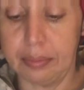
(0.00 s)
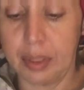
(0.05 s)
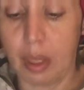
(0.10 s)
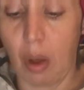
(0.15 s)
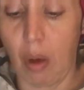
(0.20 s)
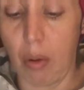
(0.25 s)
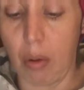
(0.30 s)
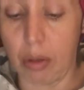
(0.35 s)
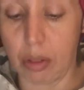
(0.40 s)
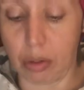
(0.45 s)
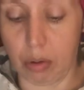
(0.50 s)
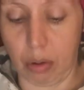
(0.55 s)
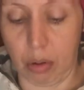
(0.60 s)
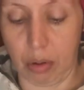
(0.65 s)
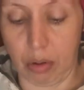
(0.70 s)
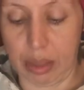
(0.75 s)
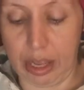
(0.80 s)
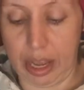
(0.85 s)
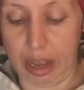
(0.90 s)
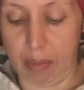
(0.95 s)
Oh, it's
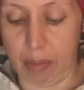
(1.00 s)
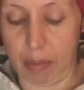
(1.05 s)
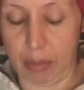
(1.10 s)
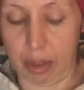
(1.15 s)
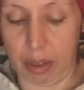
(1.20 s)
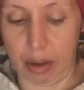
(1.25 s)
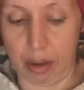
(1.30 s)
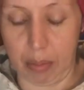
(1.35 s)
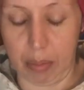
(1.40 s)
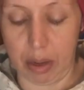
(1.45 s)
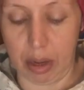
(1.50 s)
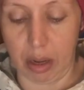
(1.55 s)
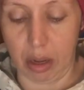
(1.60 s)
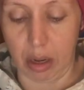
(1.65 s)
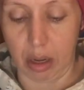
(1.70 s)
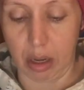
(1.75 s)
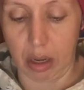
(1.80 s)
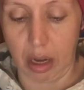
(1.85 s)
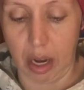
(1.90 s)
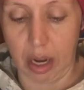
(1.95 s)
cool. They came up with a little
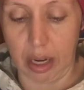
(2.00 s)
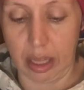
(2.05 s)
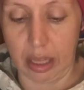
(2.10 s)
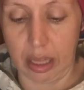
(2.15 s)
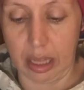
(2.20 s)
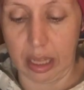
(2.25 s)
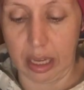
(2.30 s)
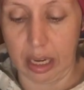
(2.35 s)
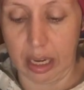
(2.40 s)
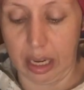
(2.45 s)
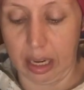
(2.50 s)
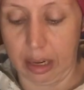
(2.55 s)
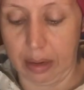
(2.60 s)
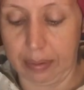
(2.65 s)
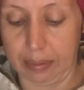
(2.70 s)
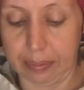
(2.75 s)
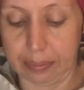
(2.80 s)
book. I didn't think they did.